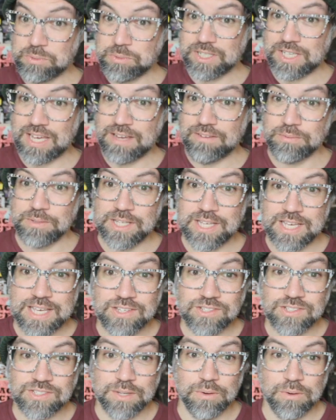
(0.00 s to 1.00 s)
men came from the
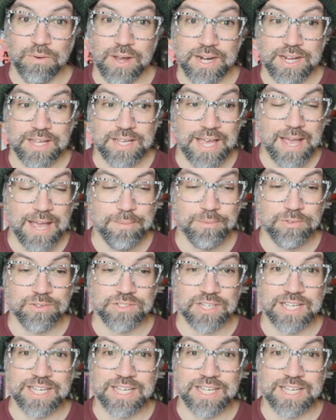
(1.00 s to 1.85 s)
east. They were riding camels.